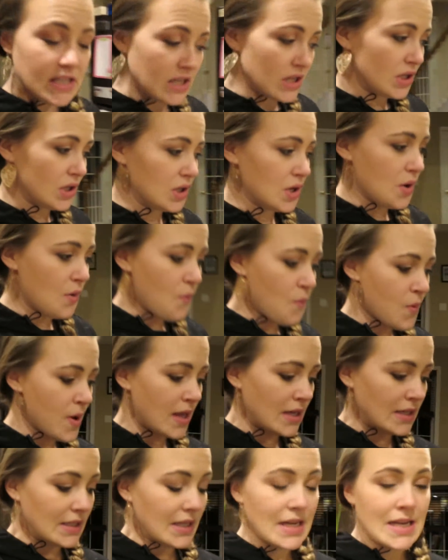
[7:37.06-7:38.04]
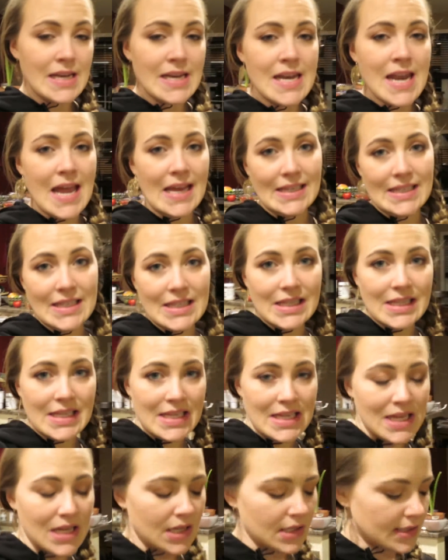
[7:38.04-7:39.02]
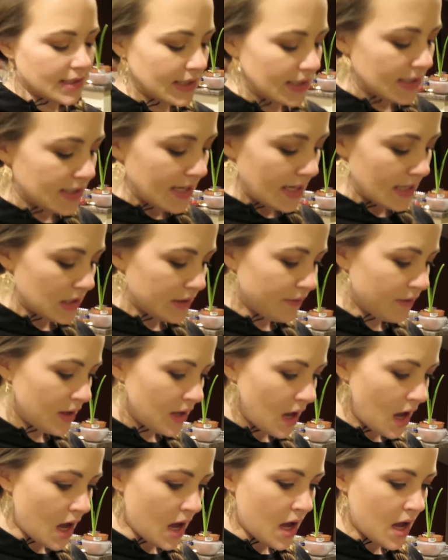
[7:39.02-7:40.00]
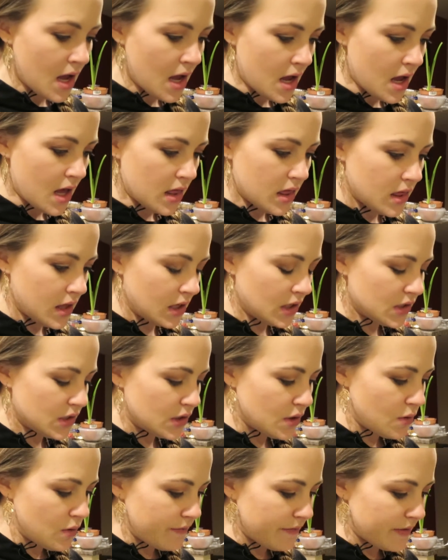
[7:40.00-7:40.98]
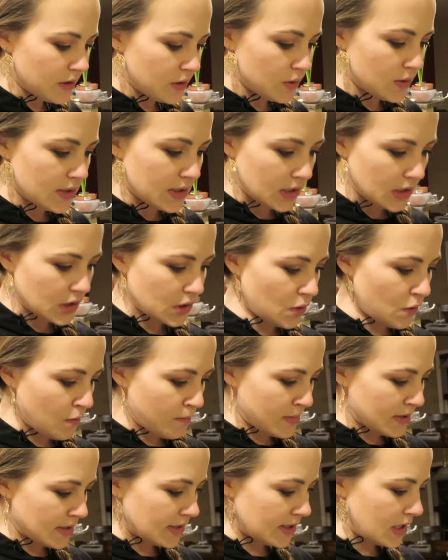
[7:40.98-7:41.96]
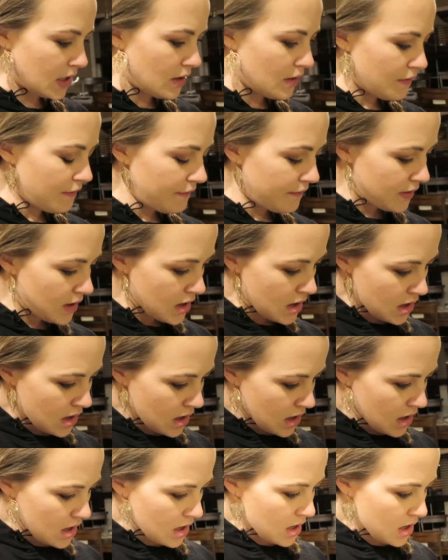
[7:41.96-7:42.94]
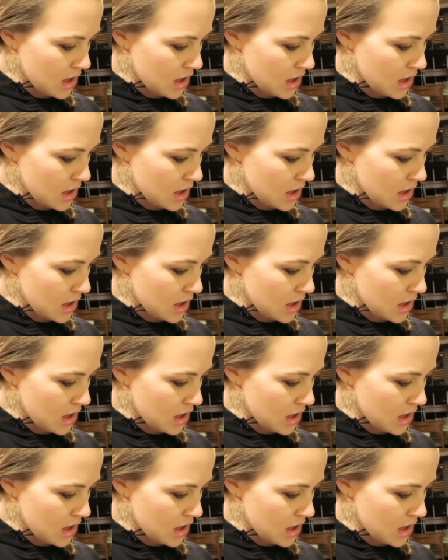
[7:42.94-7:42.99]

Dinner went nicely, successfully, I think so, if I do say so myself.